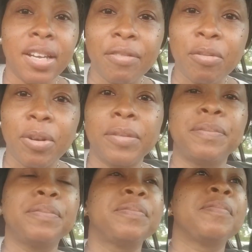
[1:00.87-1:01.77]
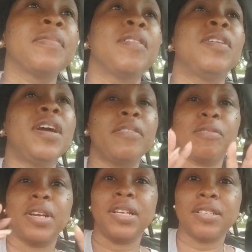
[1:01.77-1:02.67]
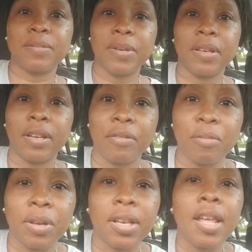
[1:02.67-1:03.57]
everyone. Well, not everyone, I didn't speak on everyone.